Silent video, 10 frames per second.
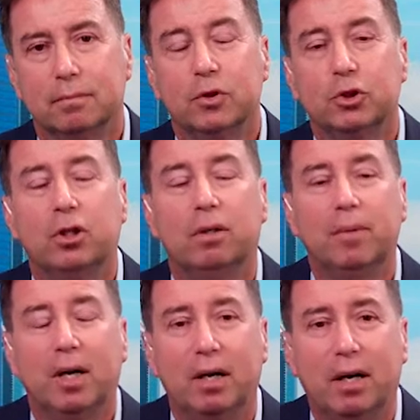Sure.
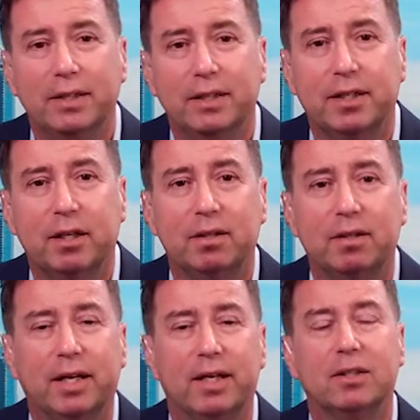Hi, Danielle, and
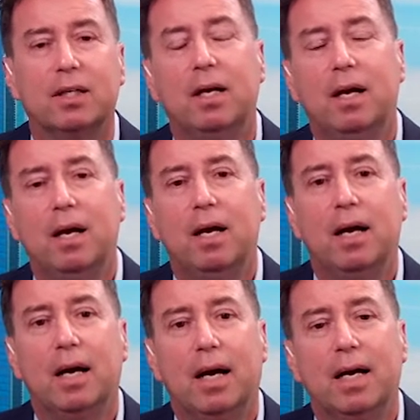thanks.
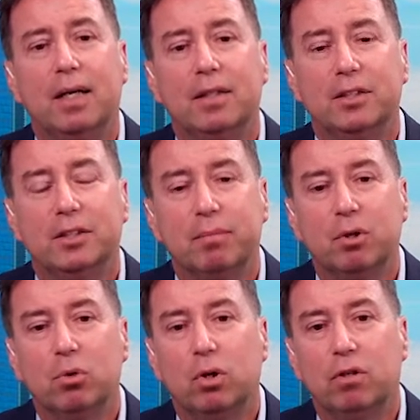The December
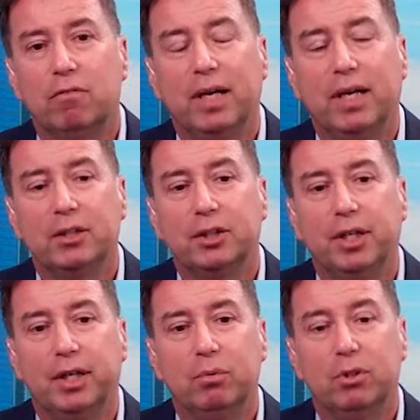quarter of last
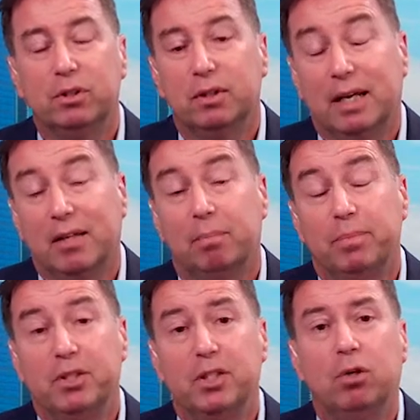year was another
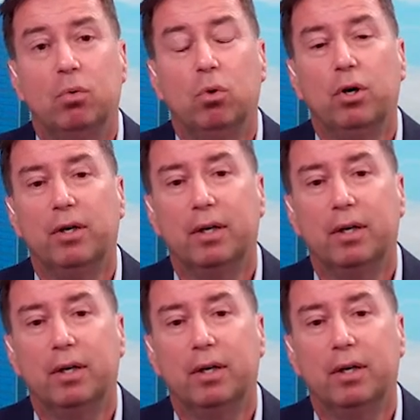busy quarter,